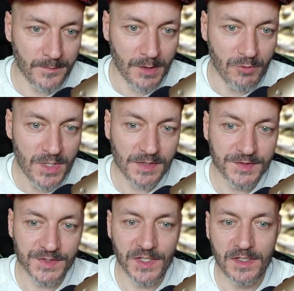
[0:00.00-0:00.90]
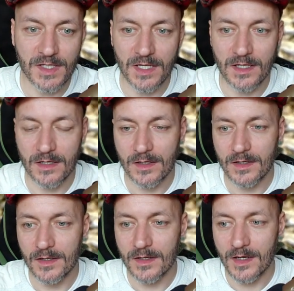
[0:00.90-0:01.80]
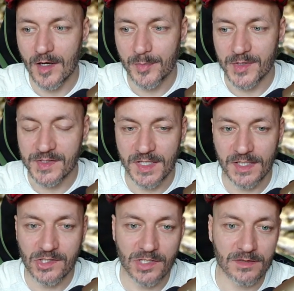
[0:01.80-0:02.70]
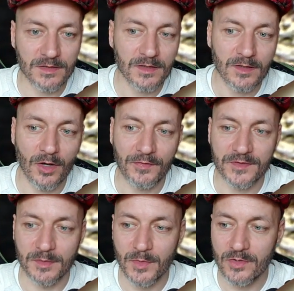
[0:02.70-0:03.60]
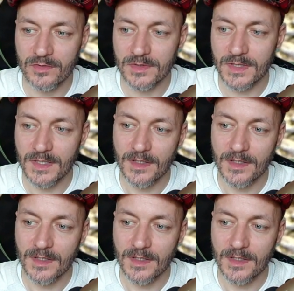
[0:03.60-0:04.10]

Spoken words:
We can see the upper section of the moon.